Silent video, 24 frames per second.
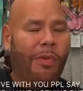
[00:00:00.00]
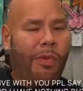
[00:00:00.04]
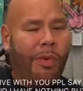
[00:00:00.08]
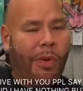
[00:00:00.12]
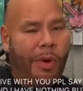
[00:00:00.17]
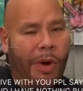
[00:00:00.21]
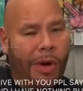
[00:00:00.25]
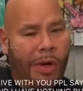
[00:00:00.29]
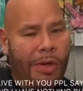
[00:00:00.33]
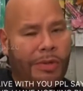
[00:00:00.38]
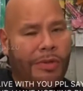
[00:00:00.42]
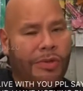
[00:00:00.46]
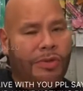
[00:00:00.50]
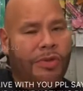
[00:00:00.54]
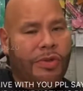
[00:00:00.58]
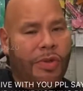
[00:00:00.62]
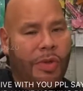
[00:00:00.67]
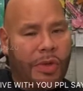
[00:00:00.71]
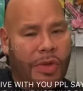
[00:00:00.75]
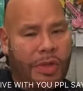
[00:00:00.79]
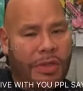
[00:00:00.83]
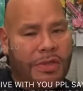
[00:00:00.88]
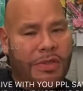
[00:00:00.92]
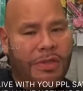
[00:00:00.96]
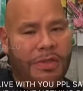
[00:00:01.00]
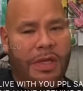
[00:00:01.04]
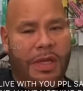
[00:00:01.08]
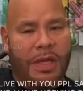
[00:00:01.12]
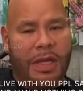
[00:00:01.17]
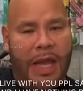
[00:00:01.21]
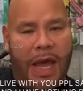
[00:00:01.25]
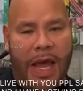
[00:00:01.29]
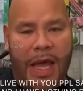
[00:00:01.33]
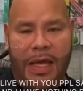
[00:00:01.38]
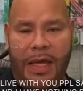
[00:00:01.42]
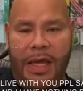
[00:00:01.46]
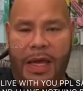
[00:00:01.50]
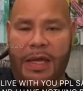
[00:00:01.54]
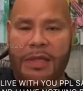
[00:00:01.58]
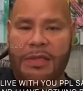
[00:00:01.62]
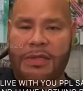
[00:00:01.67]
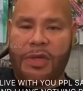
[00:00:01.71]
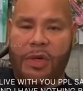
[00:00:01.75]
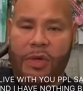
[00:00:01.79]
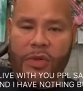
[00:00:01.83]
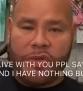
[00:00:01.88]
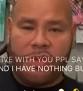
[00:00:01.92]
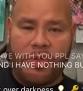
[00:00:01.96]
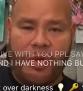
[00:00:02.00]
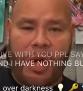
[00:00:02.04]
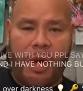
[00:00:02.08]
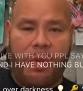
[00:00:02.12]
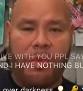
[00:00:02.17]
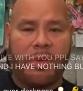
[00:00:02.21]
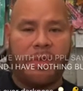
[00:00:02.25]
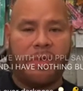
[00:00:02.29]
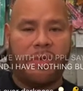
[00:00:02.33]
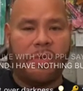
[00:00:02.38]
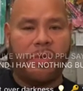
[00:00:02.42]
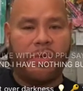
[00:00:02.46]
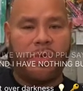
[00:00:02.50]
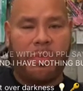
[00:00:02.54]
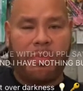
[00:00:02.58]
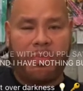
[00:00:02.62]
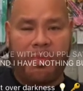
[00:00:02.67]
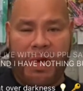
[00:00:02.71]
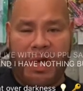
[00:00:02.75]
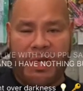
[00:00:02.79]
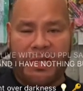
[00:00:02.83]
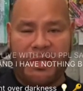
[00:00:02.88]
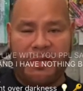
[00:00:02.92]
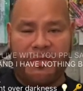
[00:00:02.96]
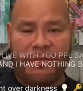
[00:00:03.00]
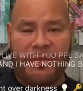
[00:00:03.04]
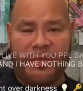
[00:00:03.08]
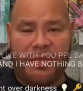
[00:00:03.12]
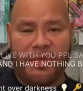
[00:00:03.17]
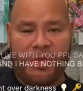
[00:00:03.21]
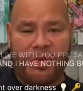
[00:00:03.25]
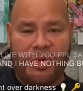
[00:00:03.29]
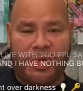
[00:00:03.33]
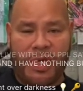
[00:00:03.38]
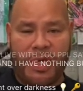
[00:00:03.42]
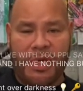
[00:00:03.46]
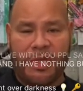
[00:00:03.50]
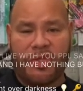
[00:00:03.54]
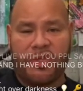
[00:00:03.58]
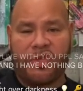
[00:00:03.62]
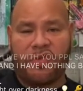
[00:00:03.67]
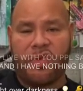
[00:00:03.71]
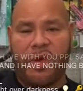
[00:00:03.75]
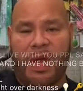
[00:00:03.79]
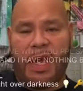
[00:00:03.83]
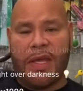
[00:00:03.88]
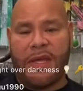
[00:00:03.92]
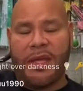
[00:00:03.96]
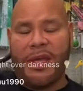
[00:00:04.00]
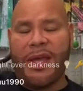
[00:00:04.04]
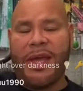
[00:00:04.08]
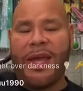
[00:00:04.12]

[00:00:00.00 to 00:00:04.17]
Walk towards the light. I told you I went through depression for 2 years straight.